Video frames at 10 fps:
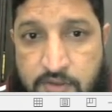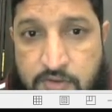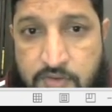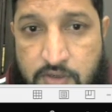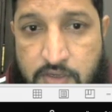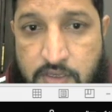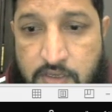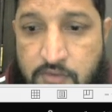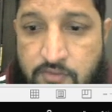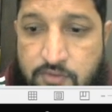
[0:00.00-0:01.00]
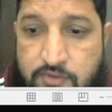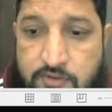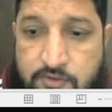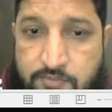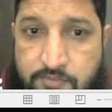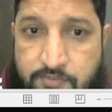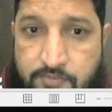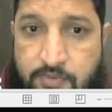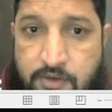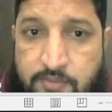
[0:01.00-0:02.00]
So again, if you just
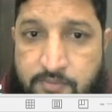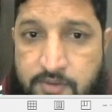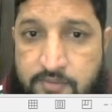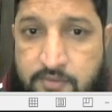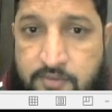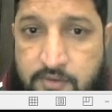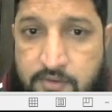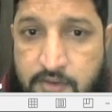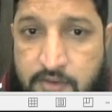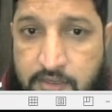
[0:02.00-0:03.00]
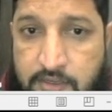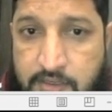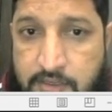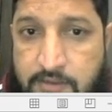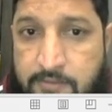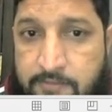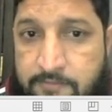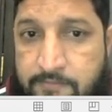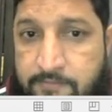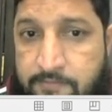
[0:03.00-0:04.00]
press and click here,
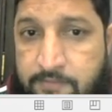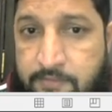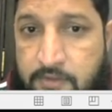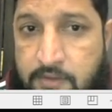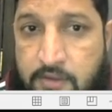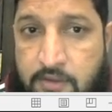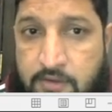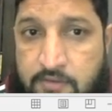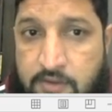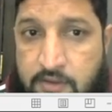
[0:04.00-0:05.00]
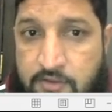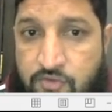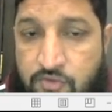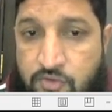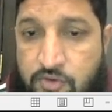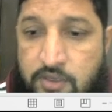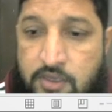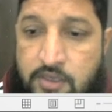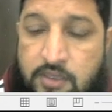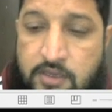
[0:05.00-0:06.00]
it is in H, you're
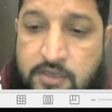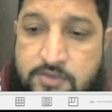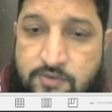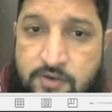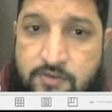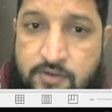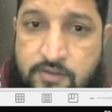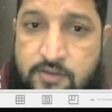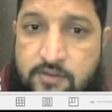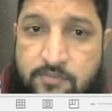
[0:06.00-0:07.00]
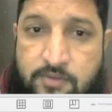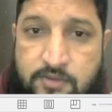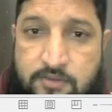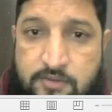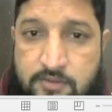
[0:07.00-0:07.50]
taking in H5, and then plus